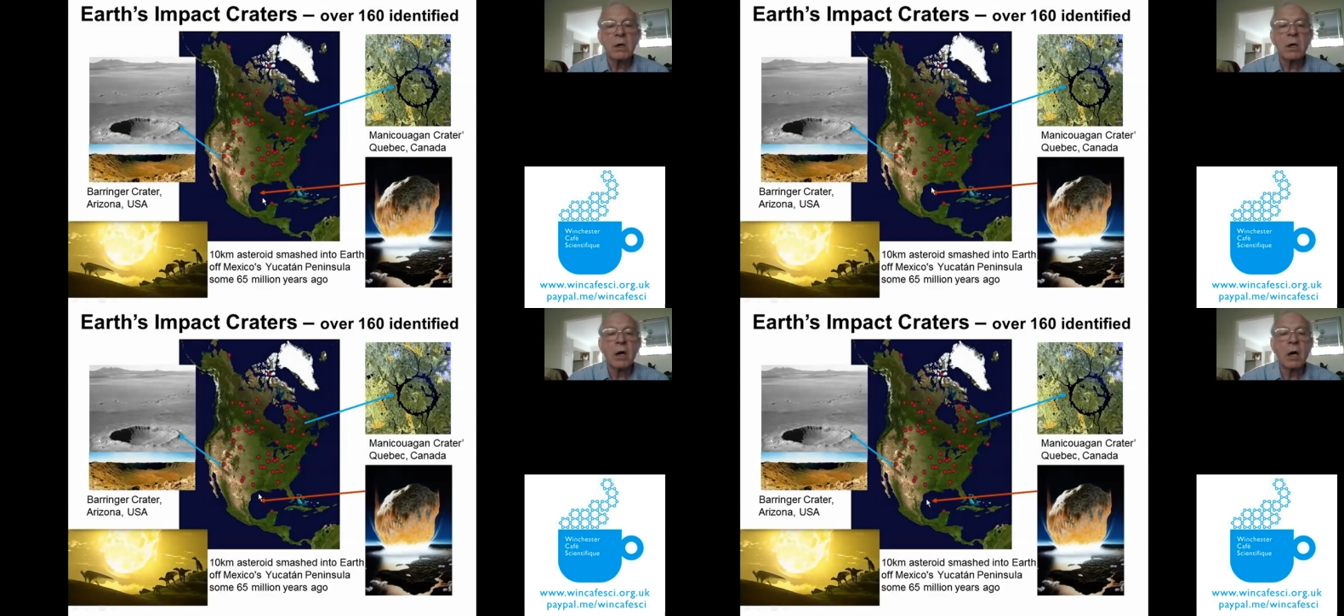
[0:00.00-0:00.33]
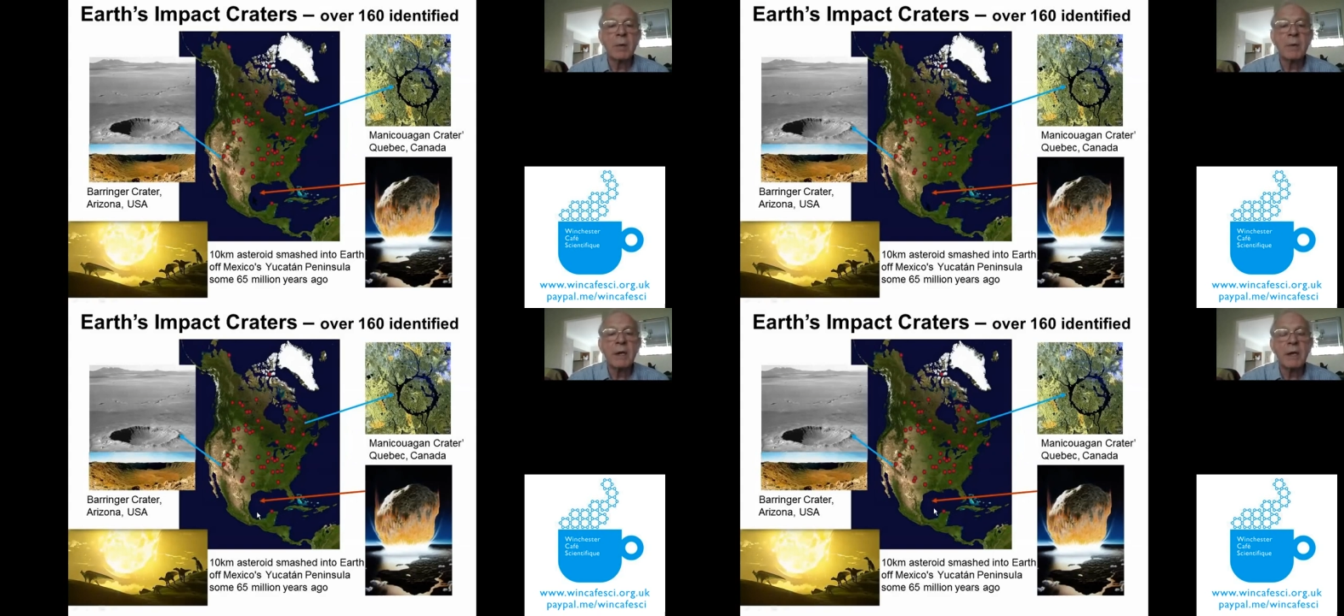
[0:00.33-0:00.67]

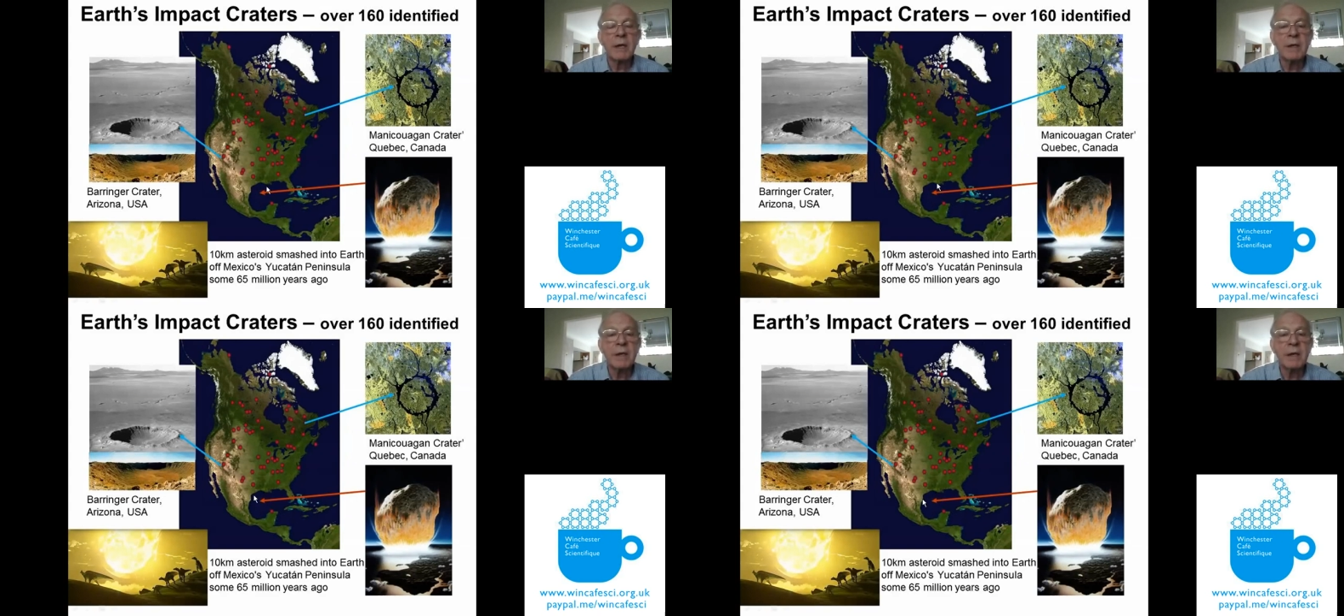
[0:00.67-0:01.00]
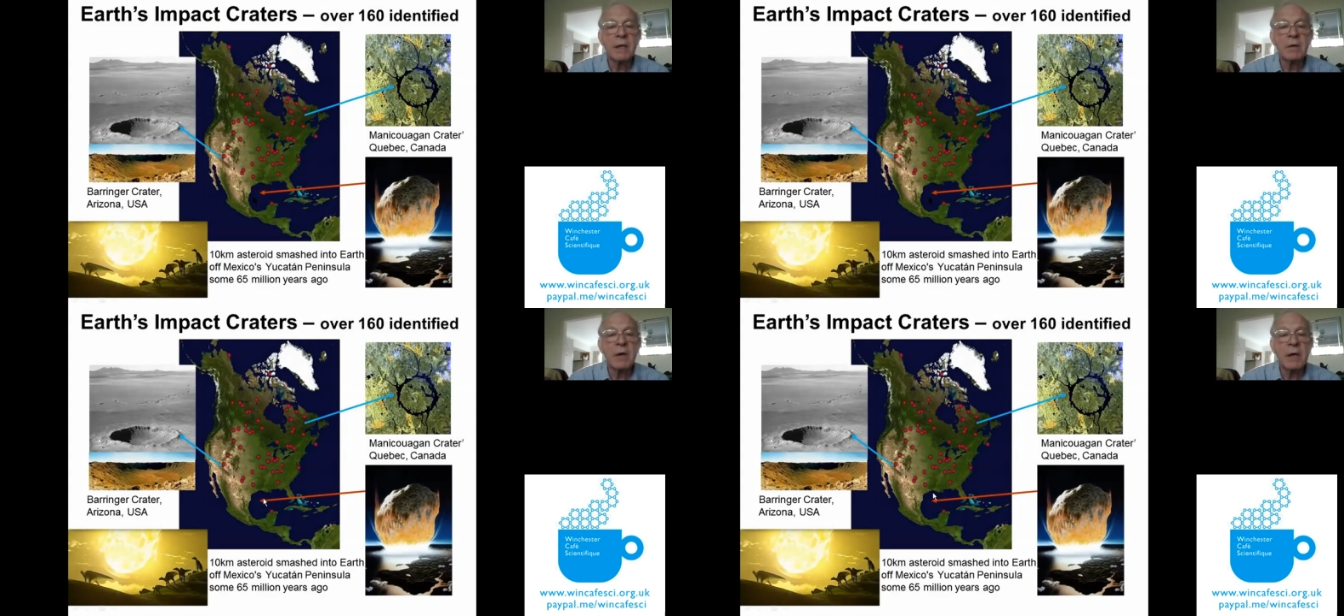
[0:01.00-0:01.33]
in
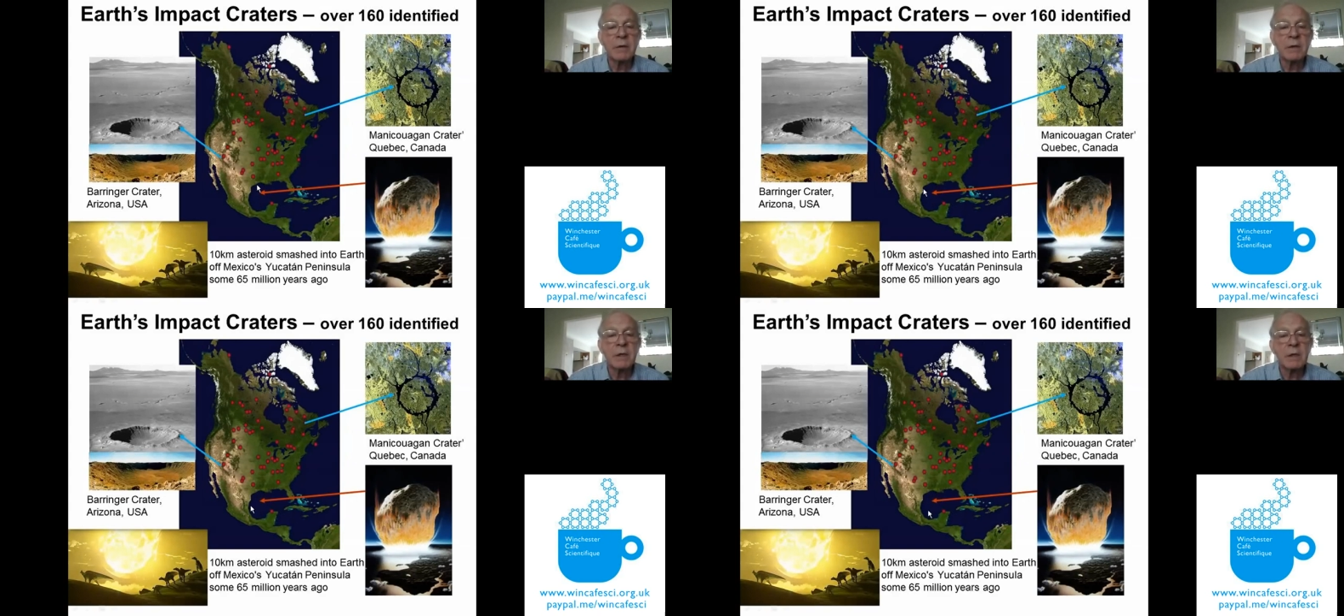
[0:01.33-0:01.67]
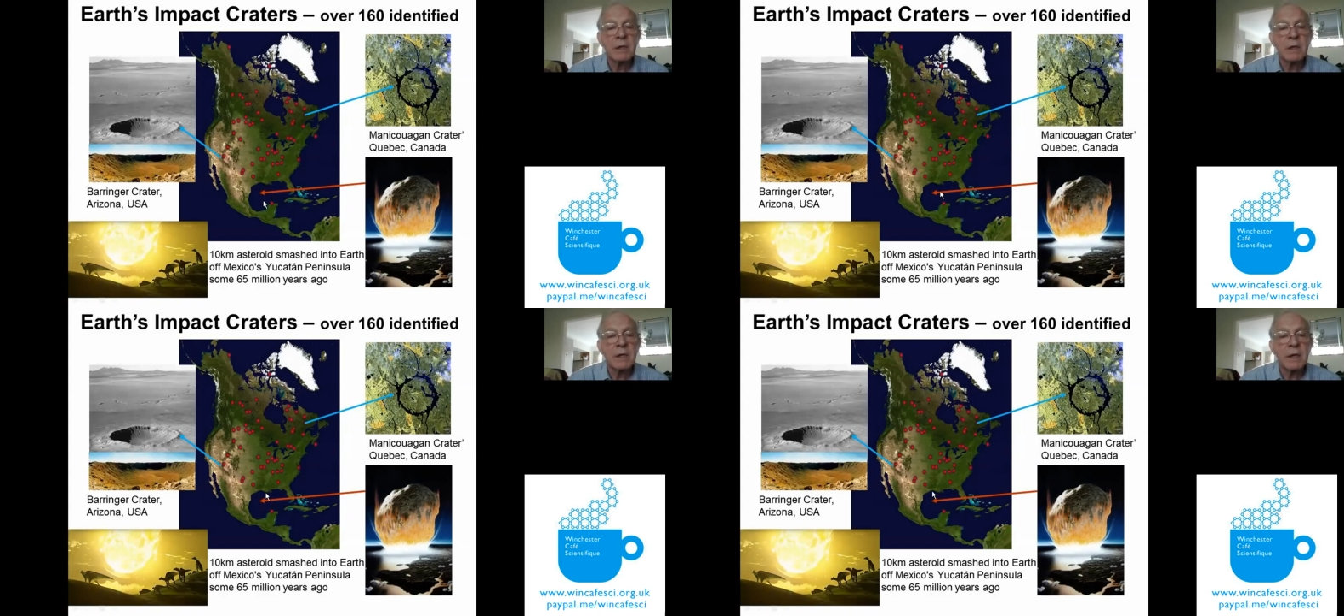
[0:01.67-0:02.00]

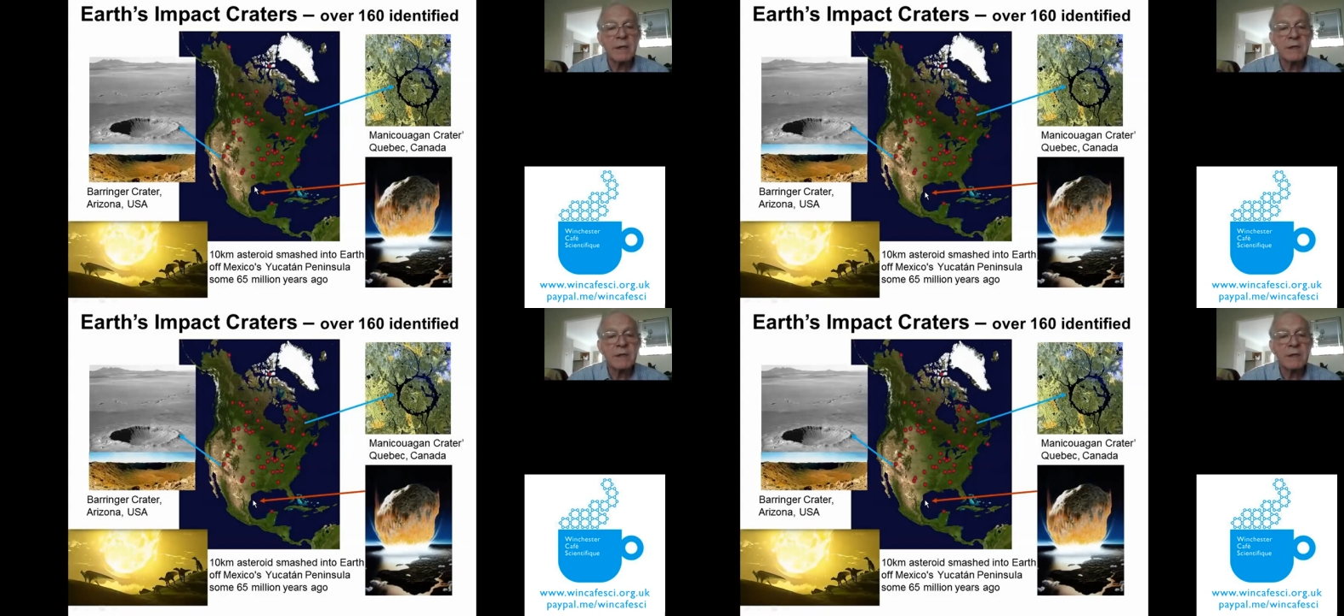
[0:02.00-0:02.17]
this